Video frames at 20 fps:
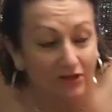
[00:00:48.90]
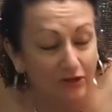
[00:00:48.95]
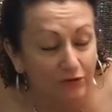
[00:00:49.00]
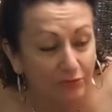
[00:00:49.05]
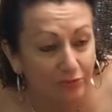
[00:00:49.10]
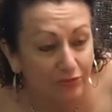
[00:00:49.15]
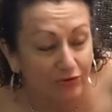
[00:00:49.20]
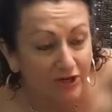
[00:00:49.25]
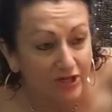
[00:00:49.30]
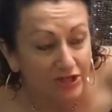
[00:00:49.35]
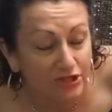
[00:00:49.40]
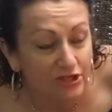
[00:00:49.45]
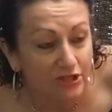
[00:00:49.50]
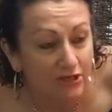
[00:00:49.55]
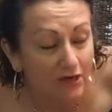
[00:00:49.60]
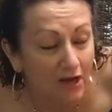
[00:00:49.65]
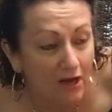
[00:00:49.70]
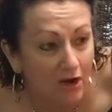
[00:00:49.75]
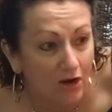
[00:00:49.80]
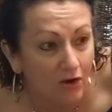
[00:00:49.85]
so
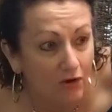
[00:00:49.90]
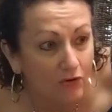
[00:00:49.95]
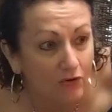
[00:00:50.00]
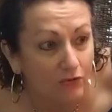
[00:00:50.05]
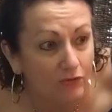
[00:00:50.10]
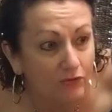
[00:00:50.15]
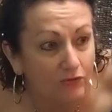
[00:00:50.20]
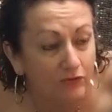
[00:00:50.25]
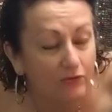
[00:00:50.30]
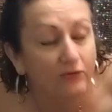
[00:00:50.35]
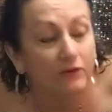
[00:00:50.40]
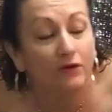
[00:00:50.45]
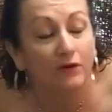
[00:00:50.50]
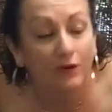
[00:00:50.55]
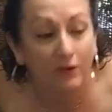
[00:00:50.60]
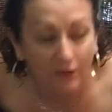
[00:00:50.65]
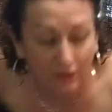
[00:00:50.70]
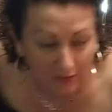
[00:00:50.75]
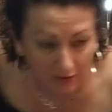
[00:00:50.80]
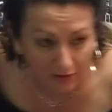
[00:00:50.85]
compression, hold,
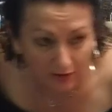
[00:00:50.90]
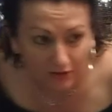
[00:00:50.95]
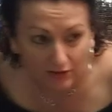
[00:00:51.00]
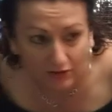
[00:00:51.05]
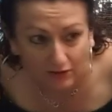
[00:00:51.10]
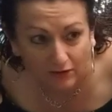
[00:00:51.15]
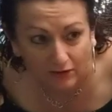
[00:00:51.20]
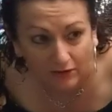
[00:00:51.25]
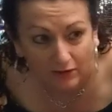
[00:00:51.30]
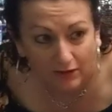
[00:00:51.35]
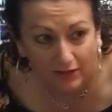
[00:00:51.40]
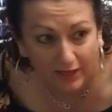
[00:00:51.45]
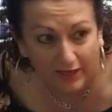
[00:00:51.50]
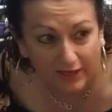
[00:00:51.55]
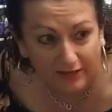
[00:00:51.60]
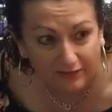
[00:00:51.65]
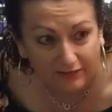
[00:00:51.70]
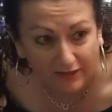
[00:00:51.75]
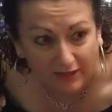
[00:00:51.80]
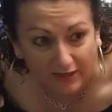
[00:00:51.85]

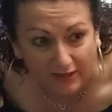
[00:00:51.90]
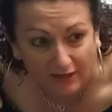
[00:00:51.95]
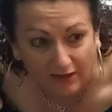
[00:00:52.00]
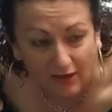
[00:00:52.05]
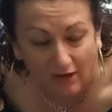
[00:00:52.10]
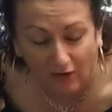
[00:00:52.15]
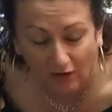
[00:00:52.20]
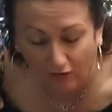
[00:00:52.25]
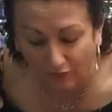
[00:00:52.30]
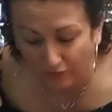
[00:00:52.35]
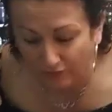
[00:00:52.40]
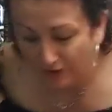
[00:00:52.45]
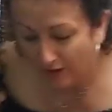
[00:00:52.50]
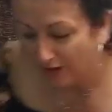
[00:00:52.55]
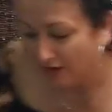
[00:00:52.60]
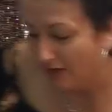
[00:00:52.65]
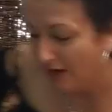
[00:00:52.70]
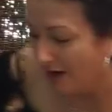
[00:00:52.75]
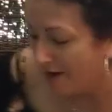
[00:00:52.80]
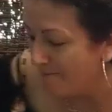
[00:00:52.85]
lengthening,
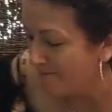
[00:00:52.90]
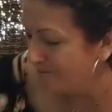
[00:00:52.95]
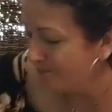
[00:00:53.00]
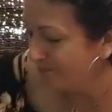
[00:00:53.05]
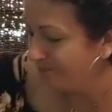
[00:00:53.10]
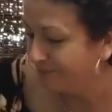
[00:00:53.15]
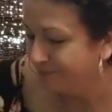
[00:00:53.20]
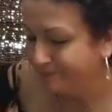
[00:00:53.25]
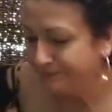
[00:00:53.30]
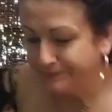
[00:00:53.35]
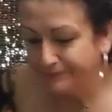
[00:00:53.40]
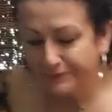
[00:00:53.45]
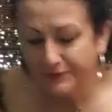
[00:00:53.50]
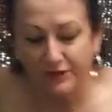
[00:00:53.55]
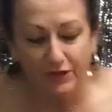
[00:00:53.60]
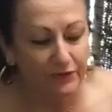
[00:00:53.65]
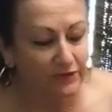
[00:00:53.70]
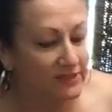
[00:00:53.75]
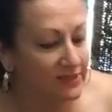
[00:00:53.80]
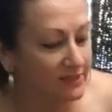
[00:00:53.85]
hold. Okay,
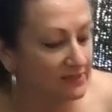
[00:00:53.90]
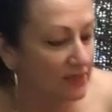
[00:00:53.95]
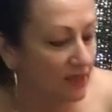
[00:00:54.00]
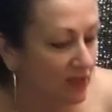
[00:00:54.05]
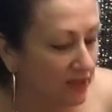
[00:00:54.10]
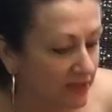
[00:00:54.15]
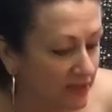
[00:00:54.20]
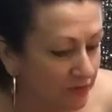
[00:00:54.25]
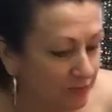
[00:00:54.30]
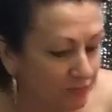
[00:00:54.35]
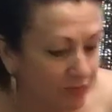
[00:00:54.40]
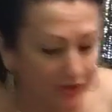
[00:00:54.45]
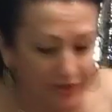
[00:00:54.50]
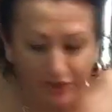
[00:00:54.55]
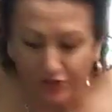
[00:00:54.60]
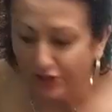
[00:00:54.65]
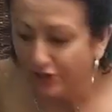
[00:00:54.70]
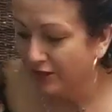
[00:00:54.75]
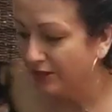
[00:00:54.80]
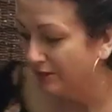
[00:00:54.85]
so it doesn't like
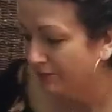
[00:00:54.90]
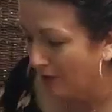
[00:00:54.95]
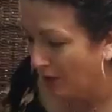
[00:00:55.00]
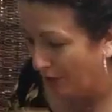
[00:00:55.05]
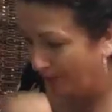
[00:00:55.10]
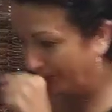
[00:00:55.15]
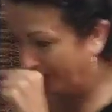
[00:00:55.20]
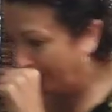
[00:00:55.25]
compression at the